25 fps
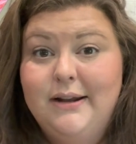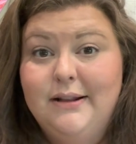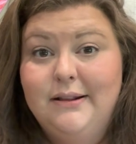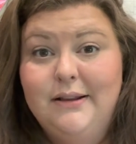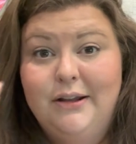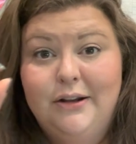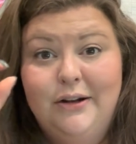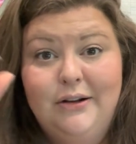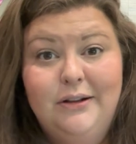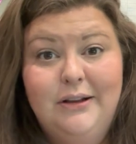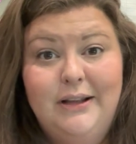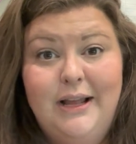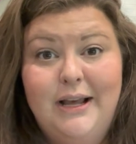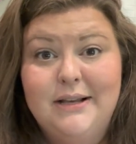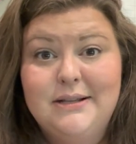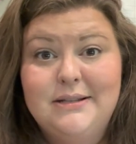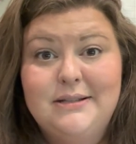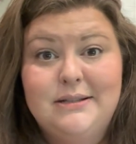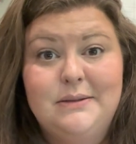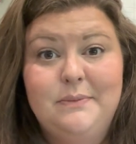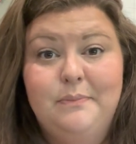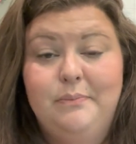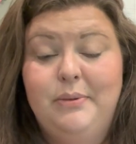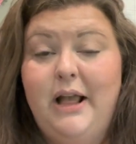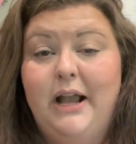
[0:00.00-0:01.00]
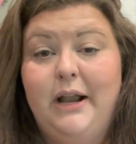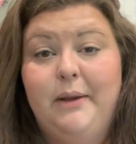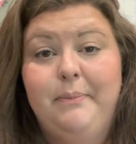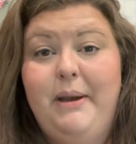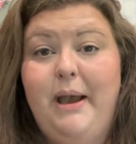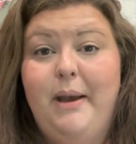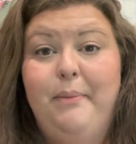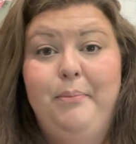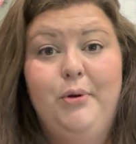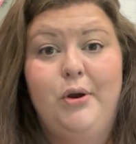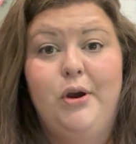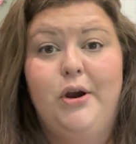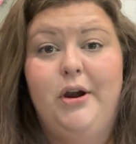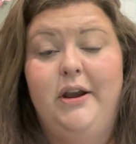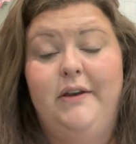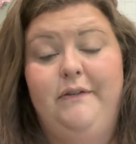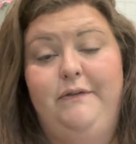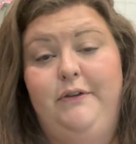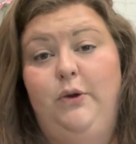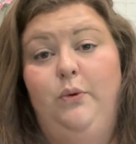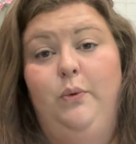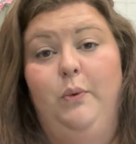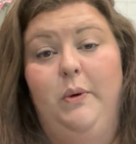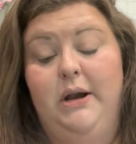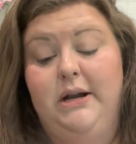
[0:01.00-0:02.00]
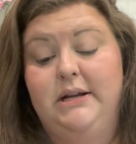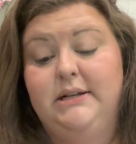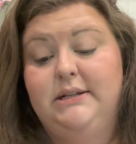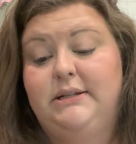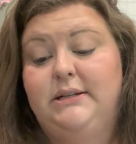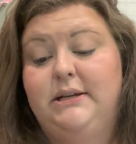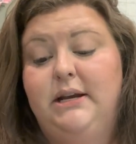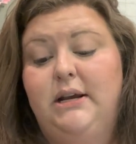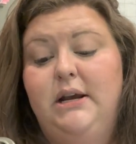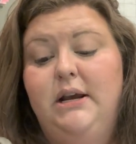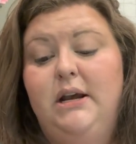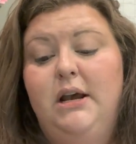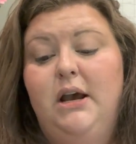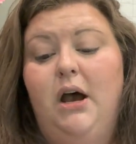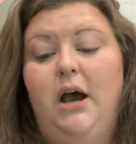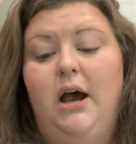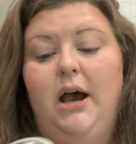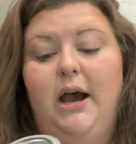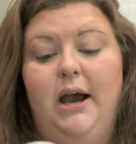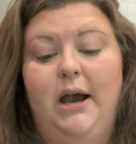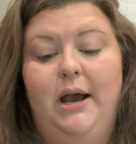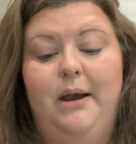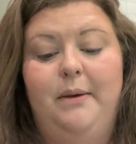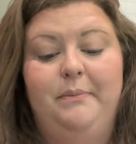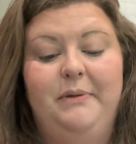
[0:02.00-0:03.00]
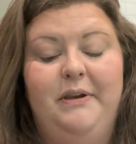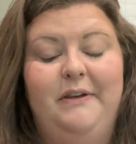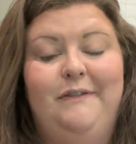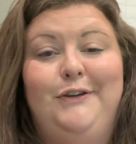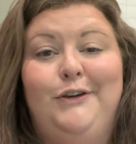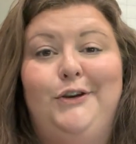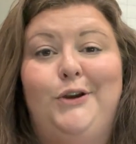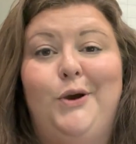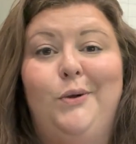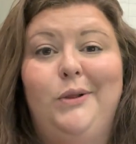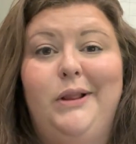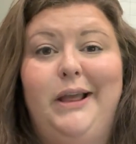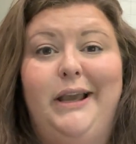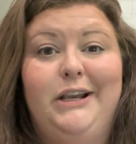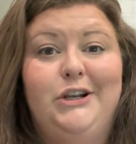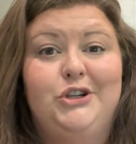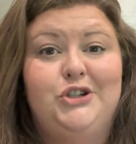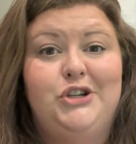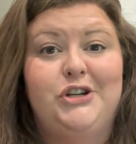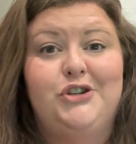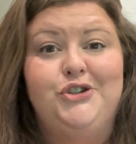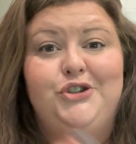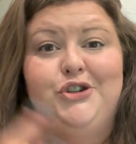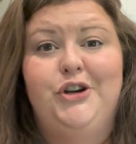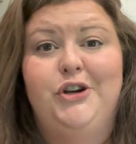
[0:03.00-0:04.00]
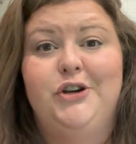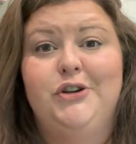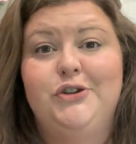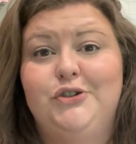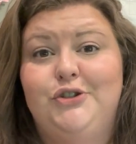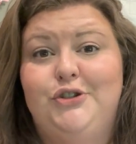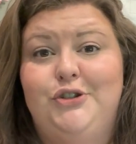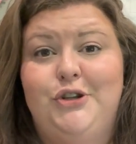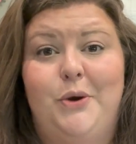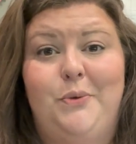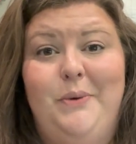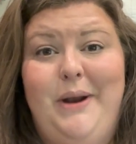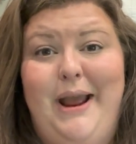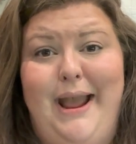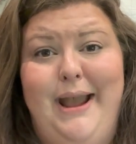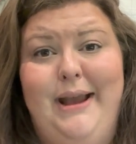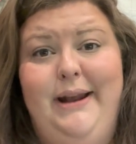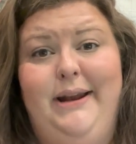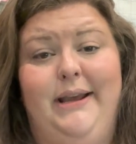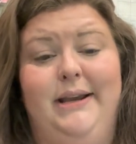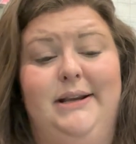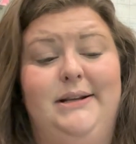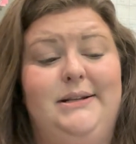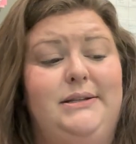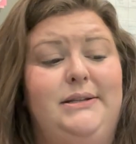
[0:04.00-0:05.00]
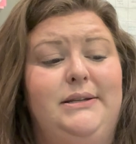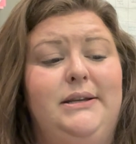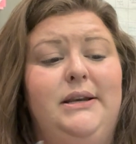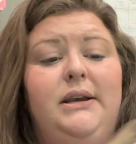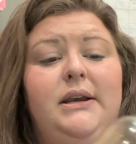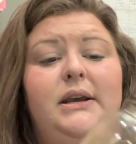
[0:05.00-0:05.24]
little less black pepper if you want. If you don't like ginger, don't add it.